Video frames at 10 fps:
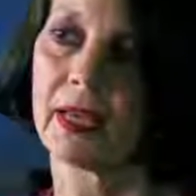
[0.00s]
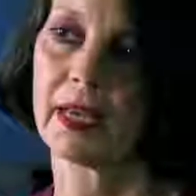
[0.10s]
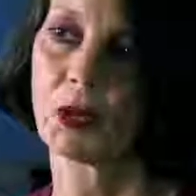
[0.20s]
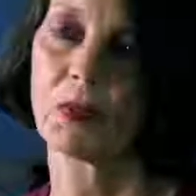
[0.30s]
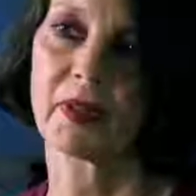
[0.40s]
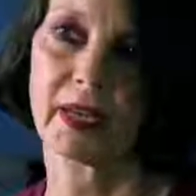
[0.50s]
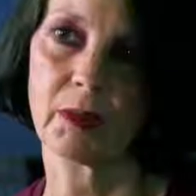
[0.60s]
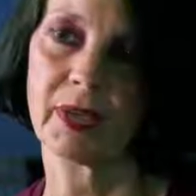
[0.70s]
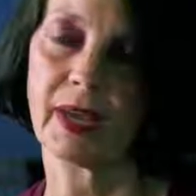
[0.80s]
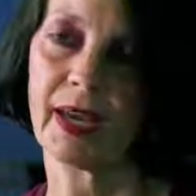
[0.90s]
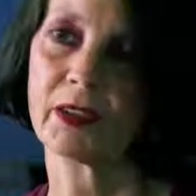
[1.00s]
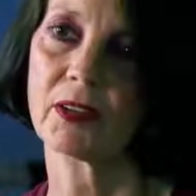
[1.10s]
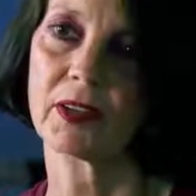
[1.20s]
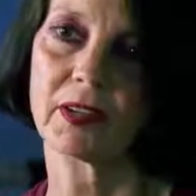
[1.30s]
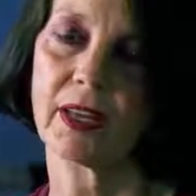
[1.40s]
He told me that he would
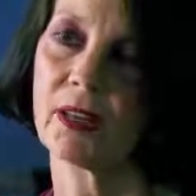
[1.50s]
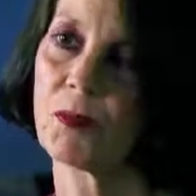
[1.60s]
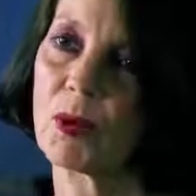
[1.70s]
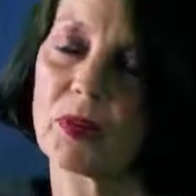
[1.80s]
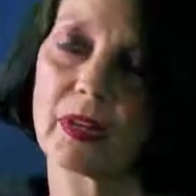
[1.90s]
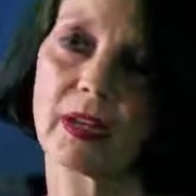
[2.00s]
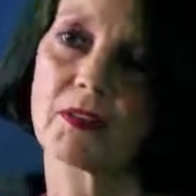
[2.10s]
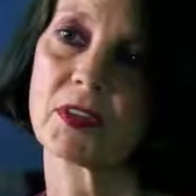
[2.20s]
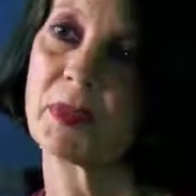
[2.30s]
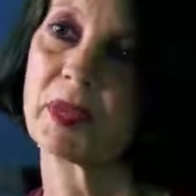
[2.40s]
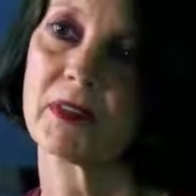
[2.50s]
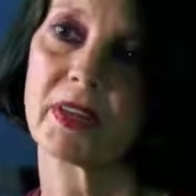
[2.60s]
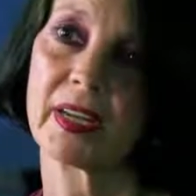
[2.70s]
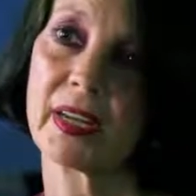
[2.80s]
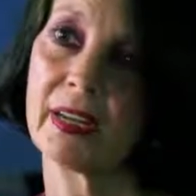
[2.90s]
handle it and we were to never speak of
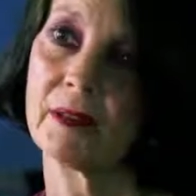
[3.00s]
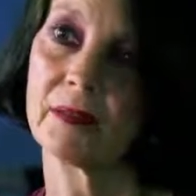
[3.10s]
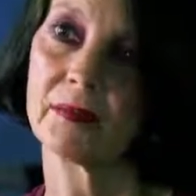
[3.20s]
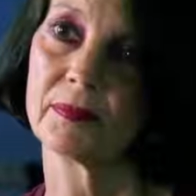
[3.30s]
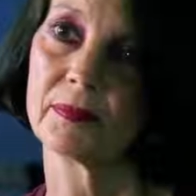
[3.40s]
it again.